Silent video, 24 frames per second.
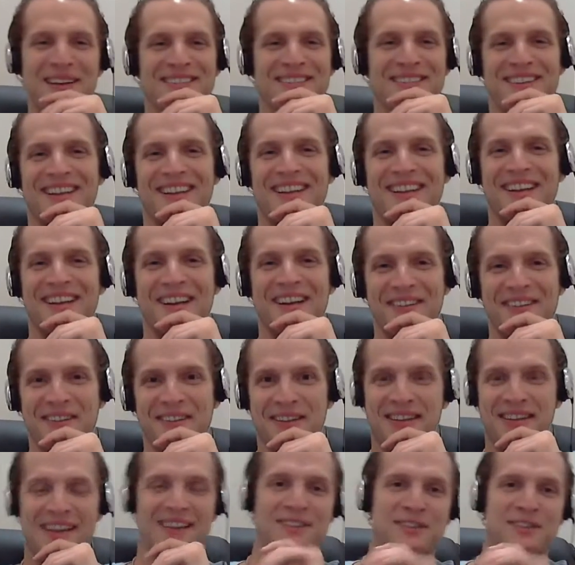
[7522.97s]
It's like,
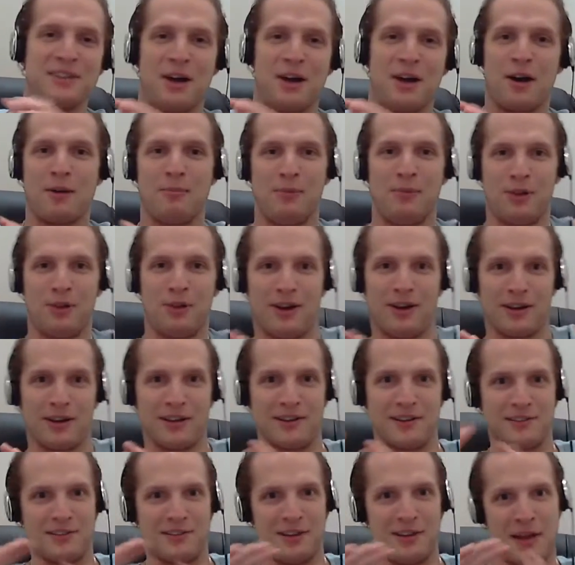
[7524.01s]
yes, our blog
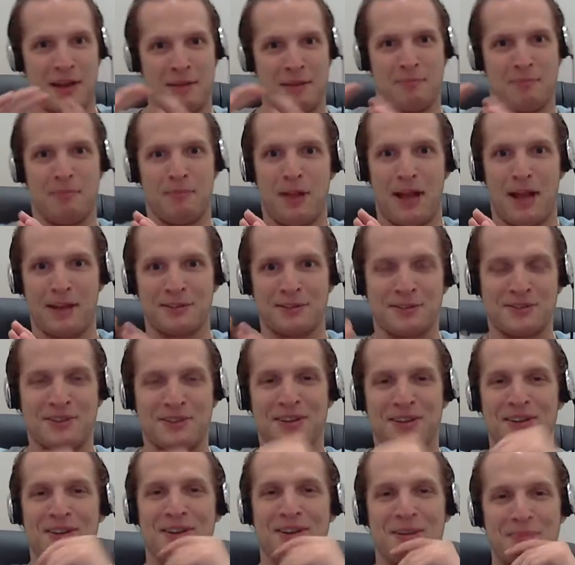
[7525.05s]
is like blessed,
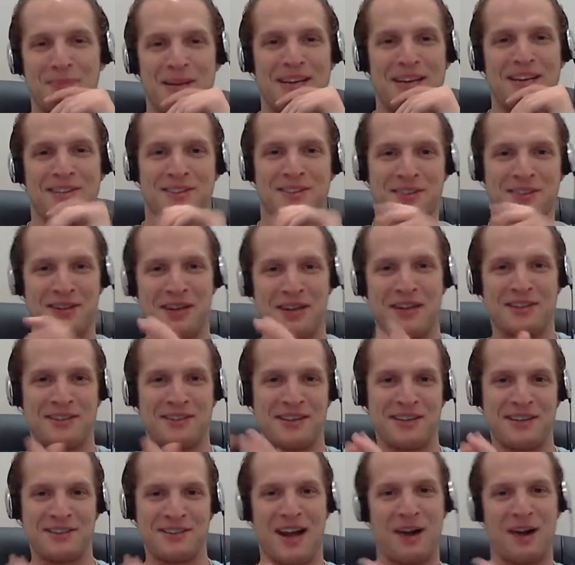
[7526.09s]
you know what I mean?
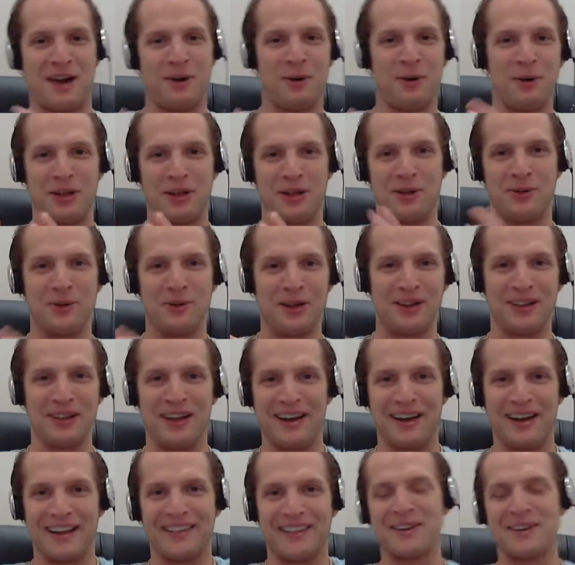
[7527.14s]
It's got holy oil
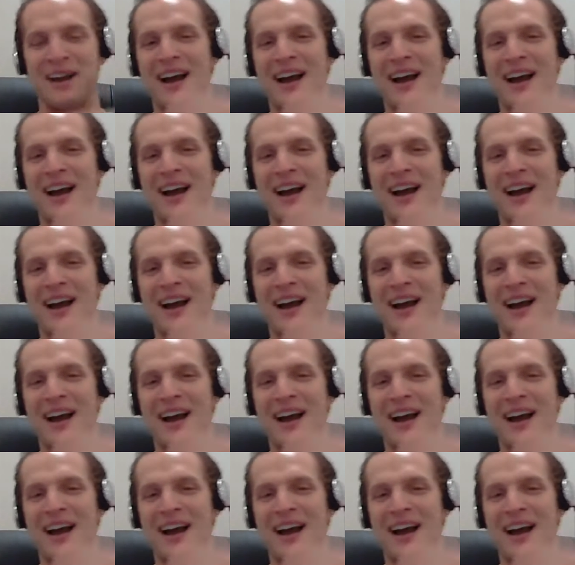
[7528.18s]
on it.